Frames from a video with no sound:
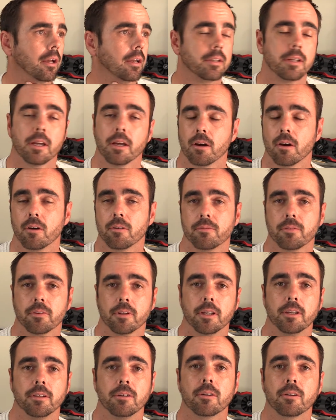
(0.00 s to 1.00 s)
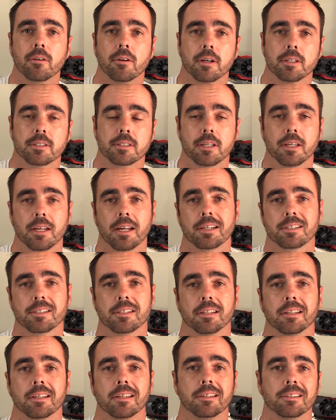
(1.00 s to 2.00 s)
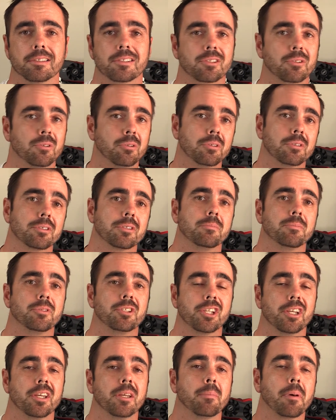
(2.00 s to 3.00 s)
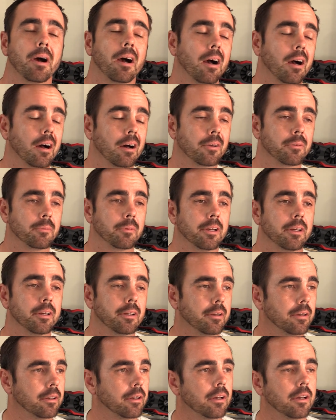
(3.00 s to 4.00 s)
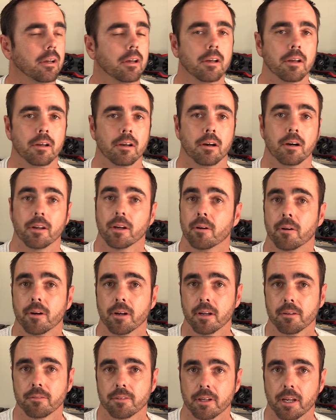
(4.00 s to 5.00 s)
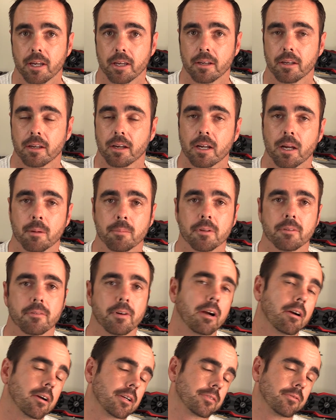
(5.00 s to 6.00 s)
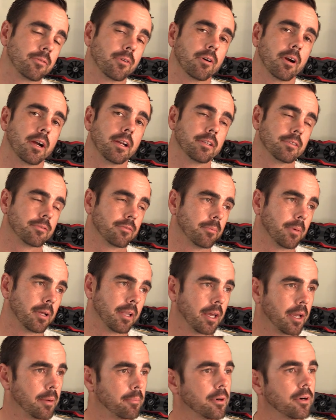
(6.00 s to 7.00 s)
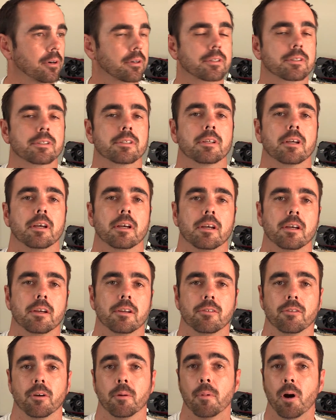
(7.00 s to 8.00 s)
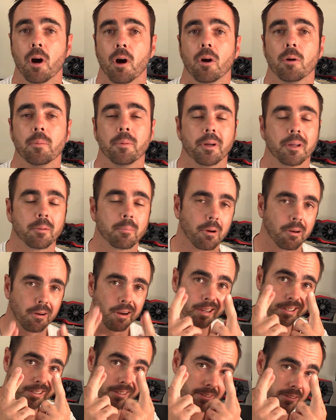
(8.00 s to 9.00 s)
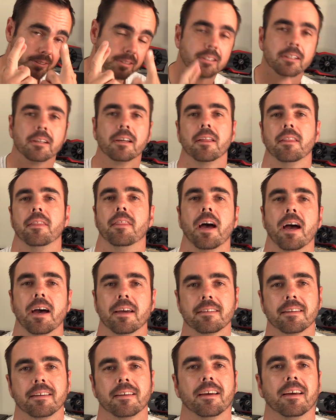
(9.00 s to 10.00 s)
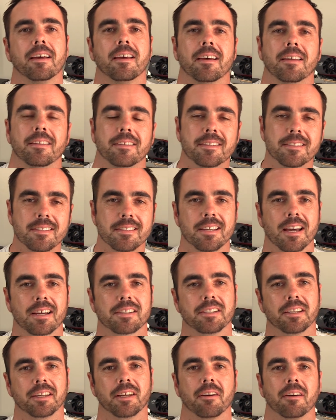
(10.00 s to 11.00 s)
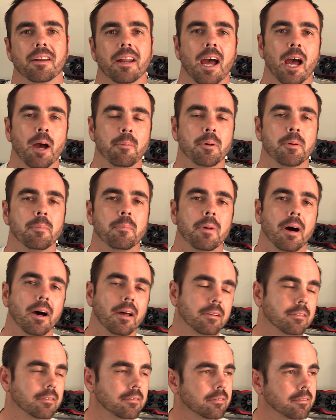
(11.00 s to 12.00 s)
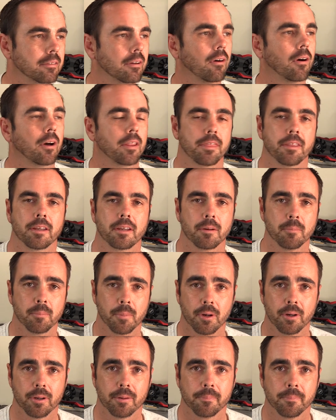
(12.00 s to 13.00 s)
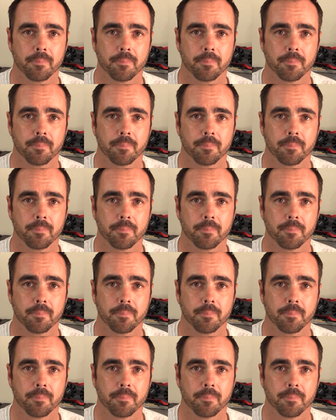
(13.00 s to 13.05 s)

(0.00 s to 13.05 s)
And yeah, hopefully you guys can actually score some cheap hardware. I know I'd love to get a couple of RX 480s for my LAN box, so I'm hoping, praying that this is actually going to happen, but I think it might.